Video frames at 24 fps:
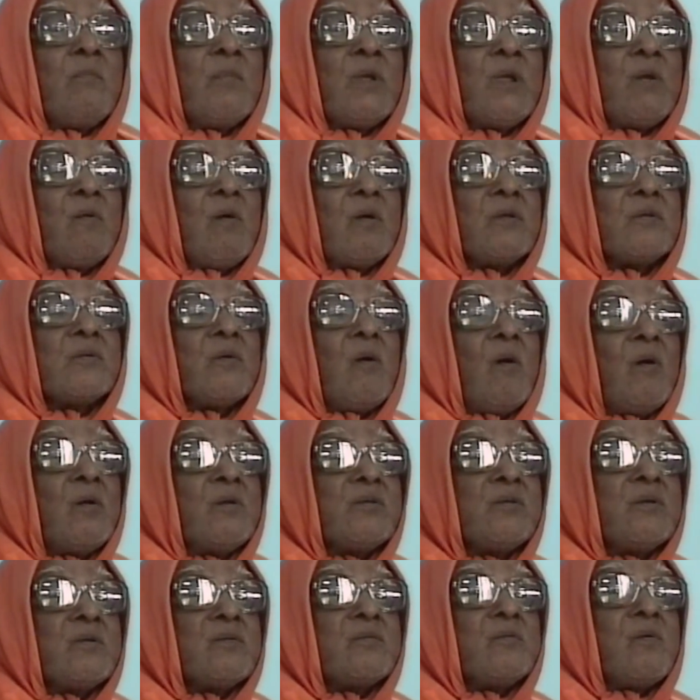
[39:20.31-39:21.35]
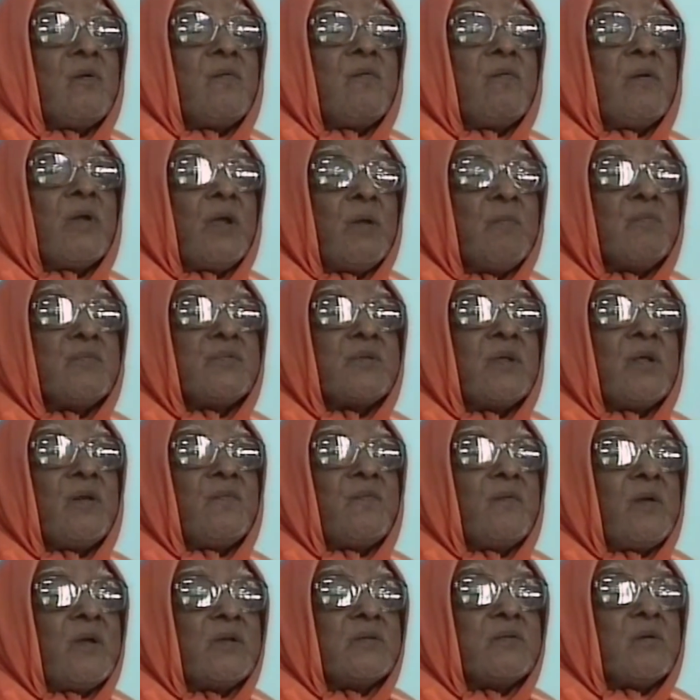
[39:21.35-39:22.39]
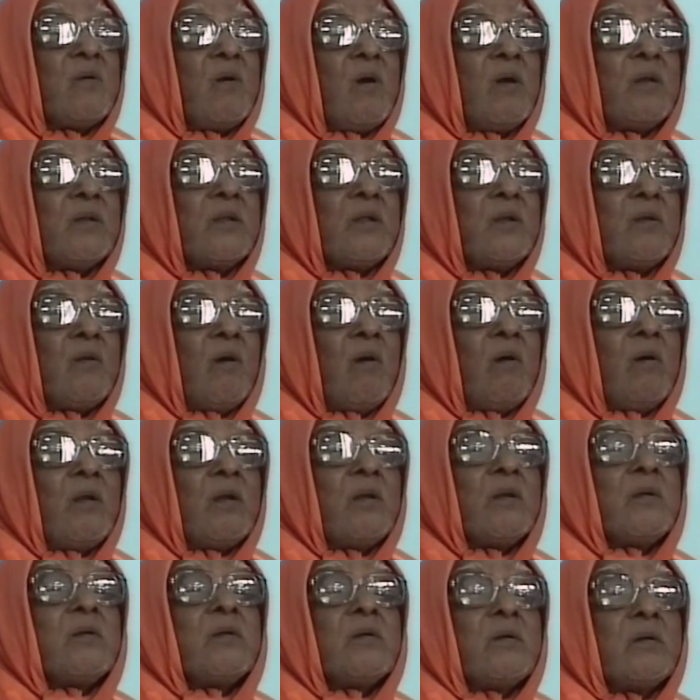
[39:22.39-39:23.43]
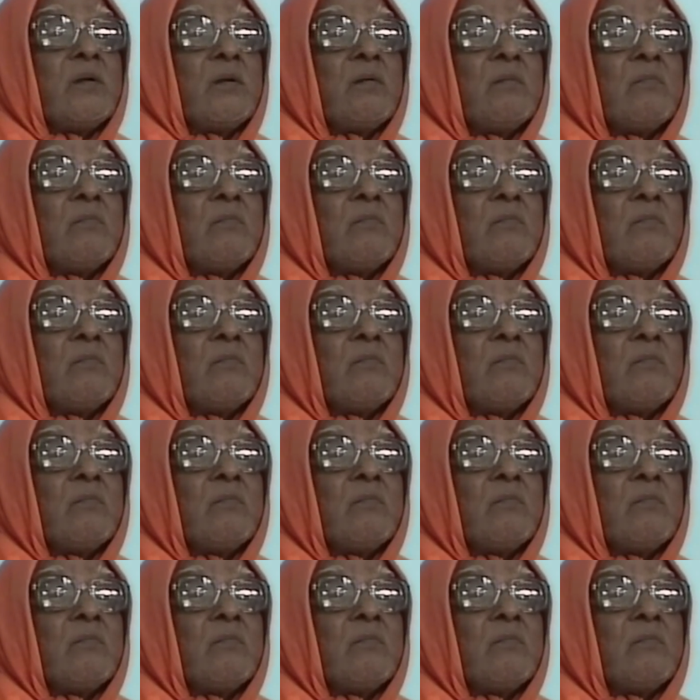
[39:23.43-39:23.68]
He was conscious of Himself as all in all.